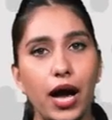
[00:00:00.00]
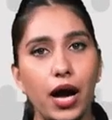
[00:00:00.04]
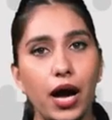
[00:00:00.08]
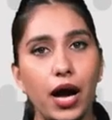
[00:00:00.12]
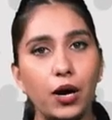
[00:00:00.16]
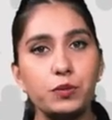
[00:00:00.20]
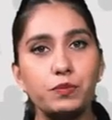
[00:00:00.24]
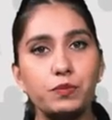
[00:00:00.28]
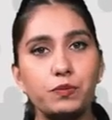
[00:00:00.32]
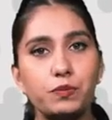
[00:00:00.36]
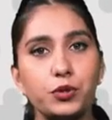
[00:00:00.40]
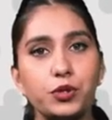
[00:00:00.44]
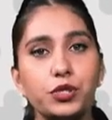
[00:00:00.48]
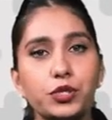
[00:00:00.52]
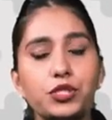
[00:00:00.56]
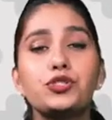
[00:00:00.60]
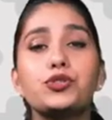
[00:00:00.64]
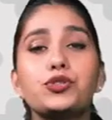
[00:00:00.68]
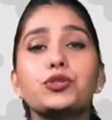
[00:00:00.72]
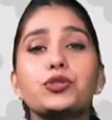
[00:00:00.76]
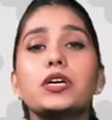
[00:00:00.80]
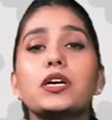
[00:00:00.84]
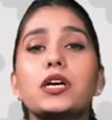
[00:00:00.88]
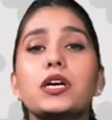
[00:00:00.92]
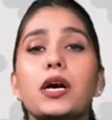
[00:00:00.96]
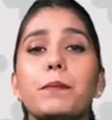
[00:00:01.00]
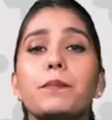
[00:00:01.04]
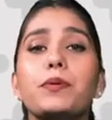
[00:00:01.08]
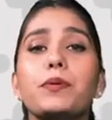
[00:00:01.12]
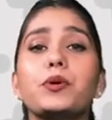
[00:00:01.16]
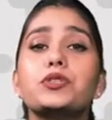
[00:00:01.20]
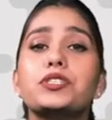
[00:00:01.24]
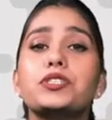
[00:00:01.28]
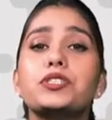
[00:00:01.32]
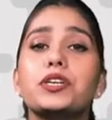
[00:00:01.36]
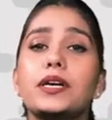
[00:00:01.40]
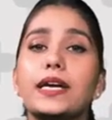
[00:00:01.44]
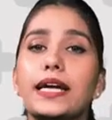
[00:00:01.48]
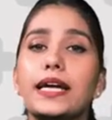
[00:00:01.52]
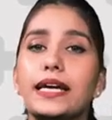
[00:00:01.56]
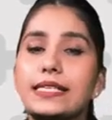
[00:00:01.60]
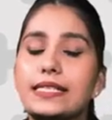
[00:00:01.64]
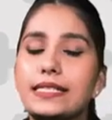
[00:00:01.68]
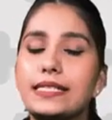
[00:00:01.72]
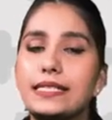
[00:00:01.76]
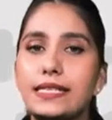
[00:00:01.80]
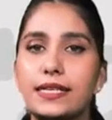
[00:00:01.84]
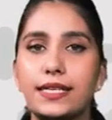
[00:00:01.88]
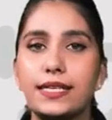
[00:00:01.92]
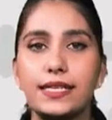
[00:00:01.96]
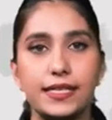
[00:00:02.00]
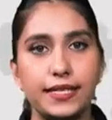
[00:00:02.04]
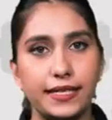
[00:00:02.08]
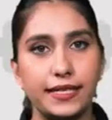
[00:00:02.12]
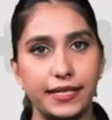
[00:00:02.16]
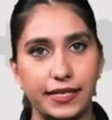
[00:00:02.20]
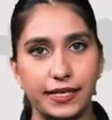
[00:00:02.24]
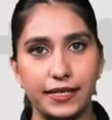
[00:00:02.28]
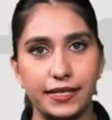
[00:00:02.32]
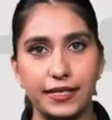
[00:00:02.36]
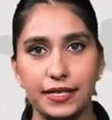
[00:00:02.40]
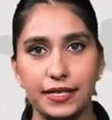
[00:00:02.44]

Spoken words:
output to the computer externally.